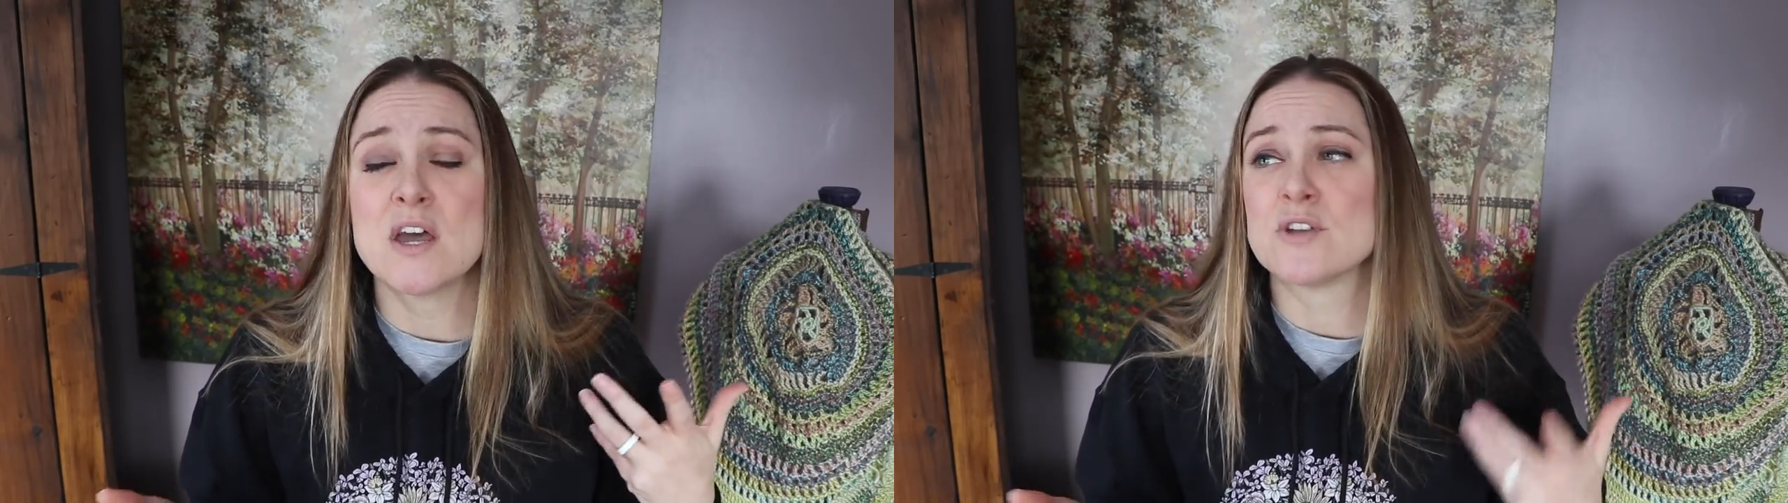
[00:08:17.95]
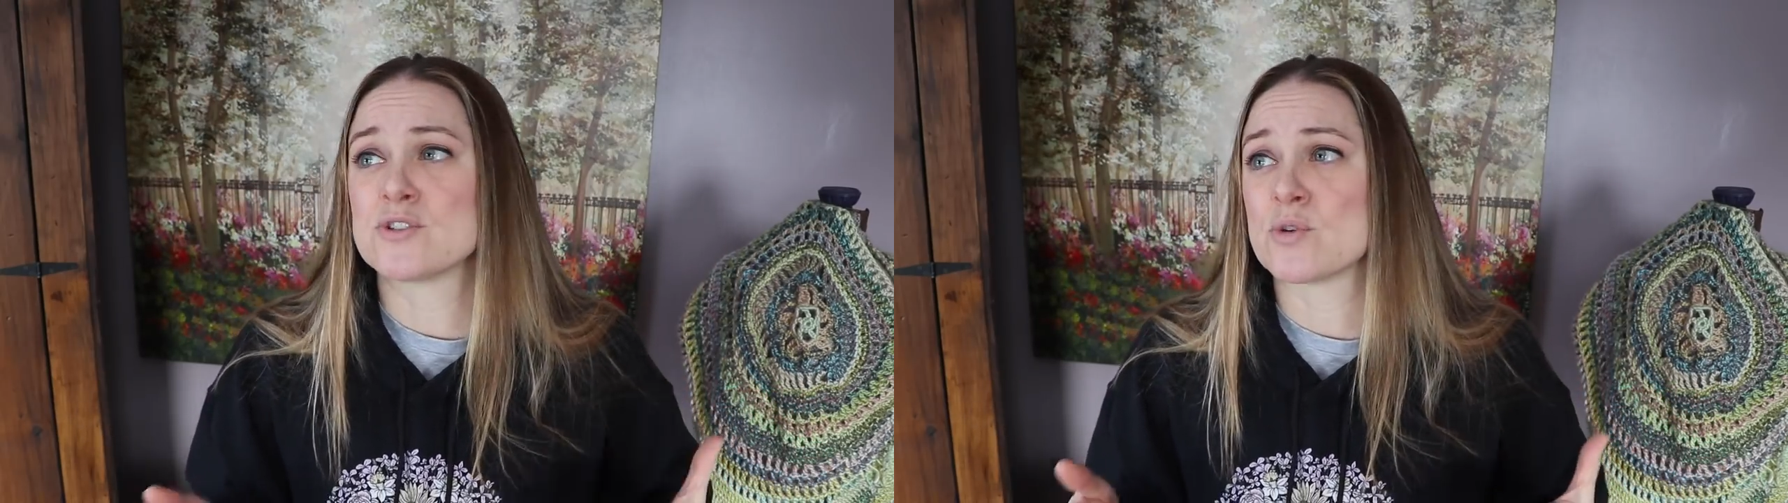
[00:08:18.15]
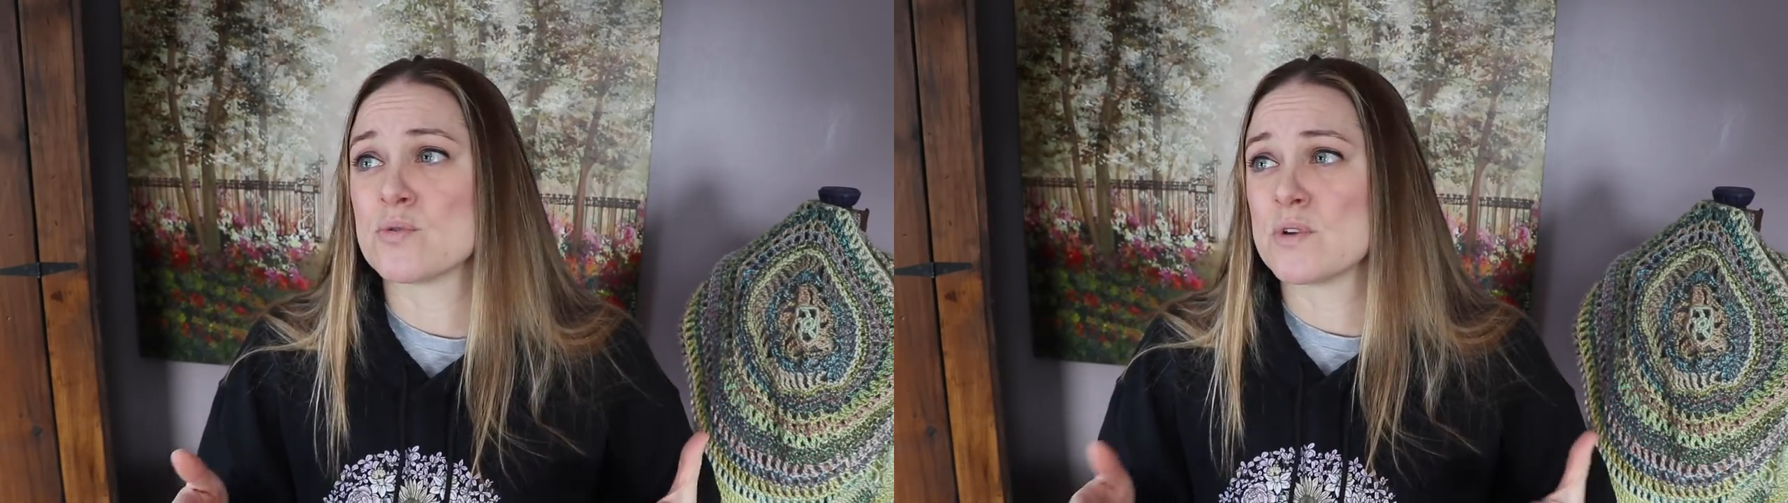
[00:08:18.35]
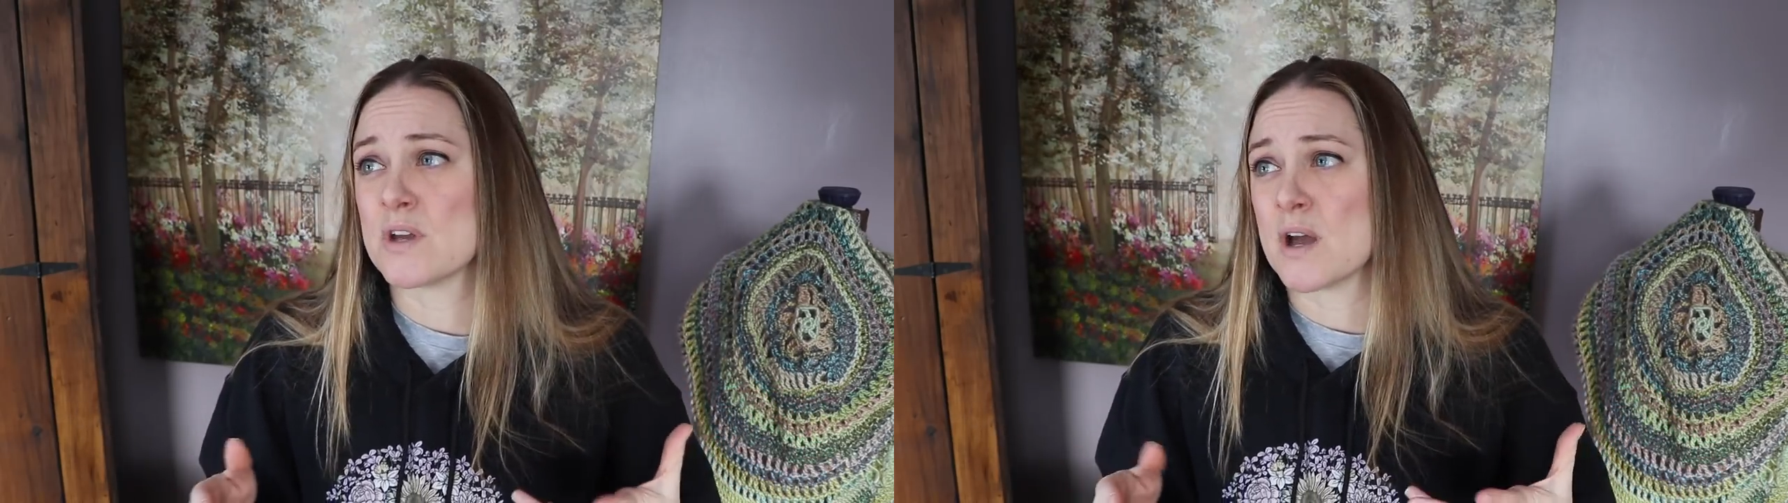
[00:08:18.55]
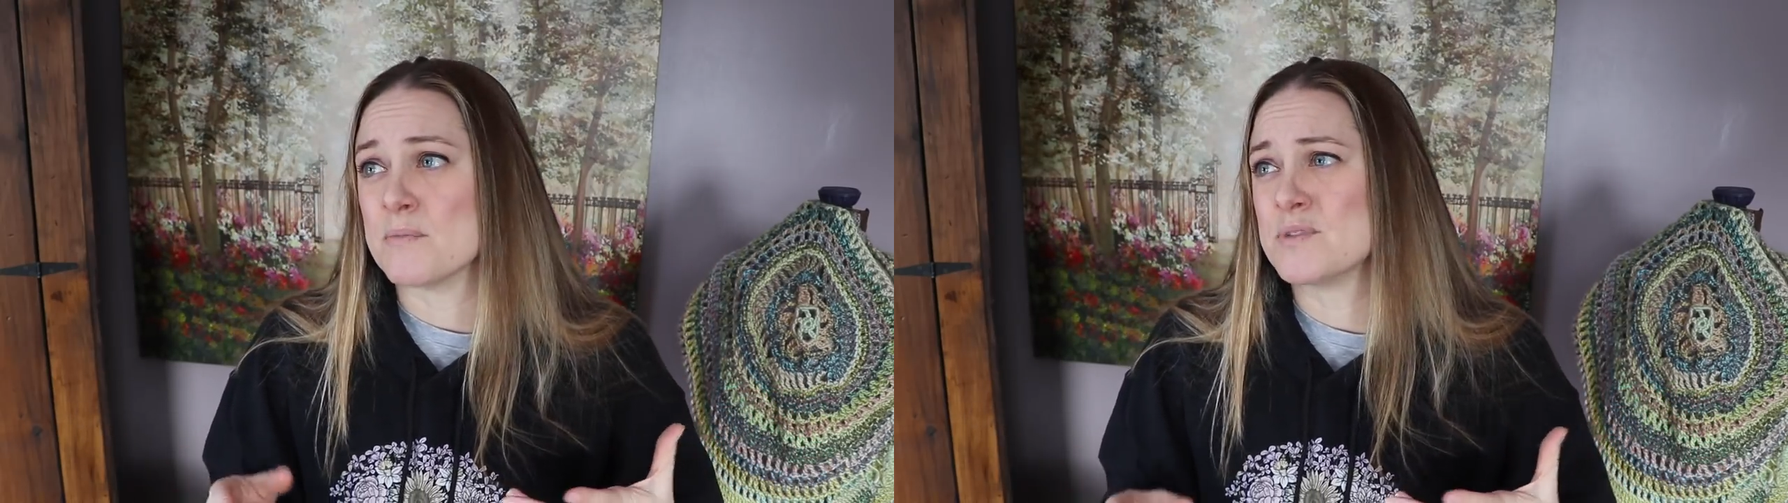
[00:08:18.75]
So,
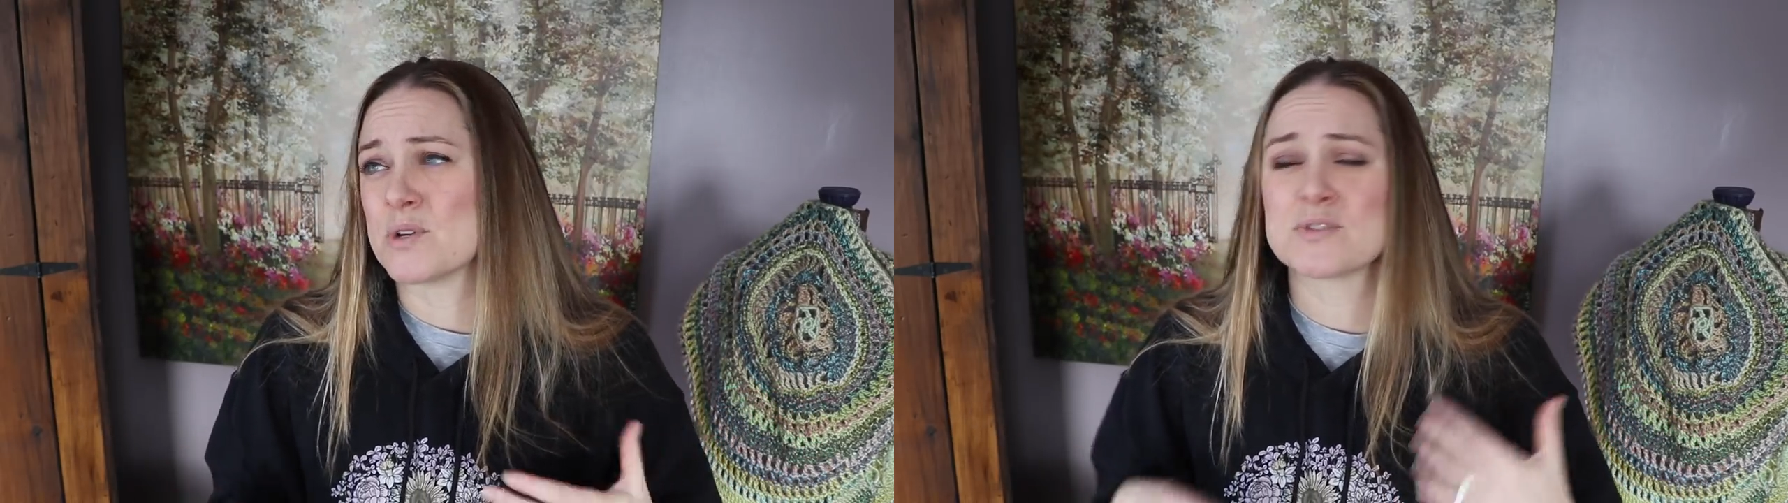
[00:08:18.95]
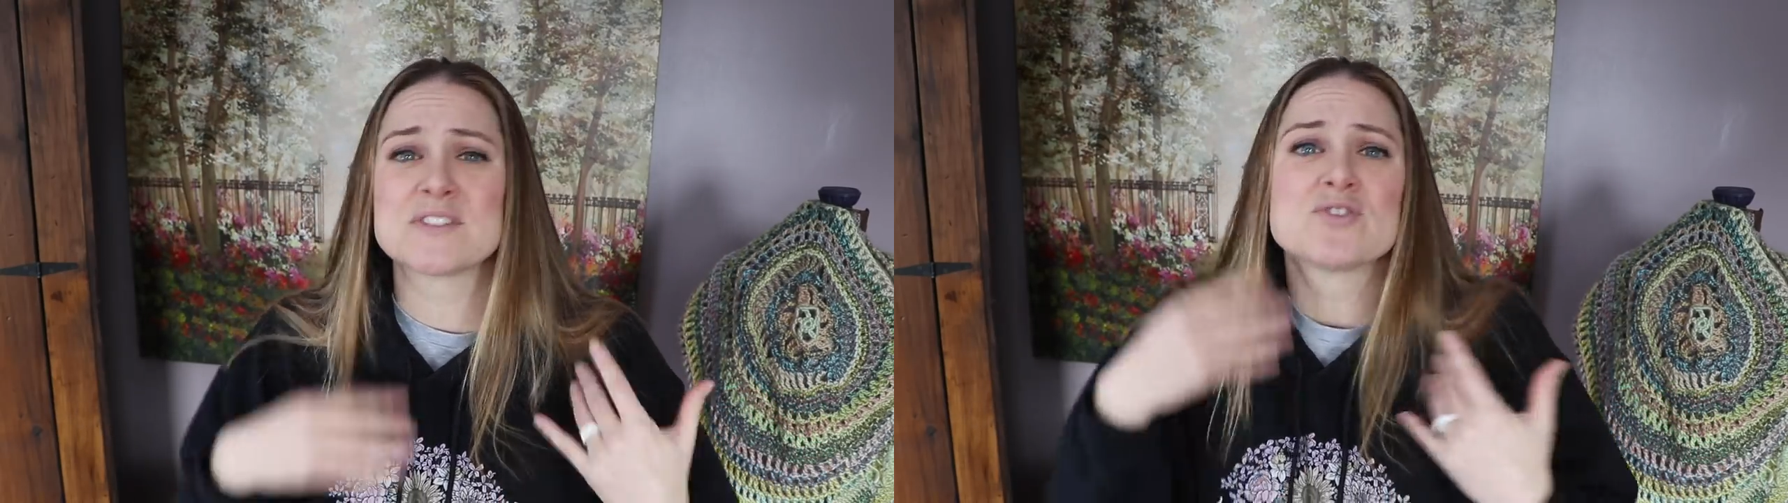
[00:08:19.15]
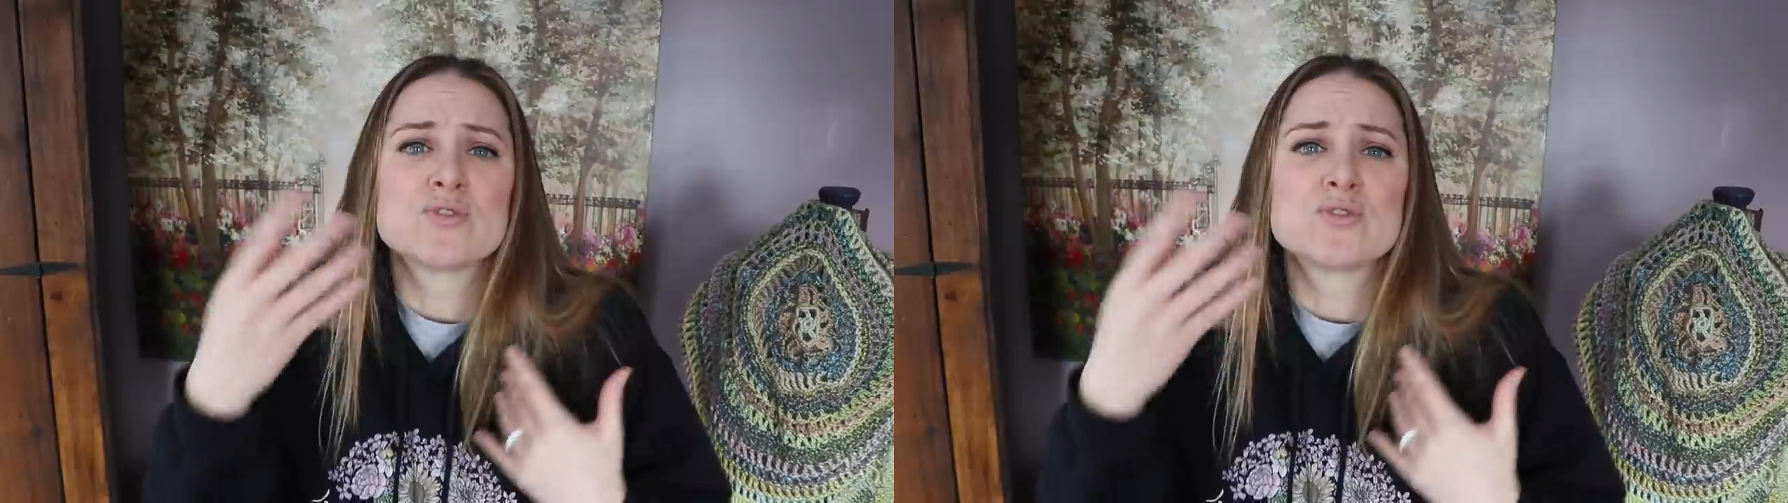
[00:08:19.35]
um, you know,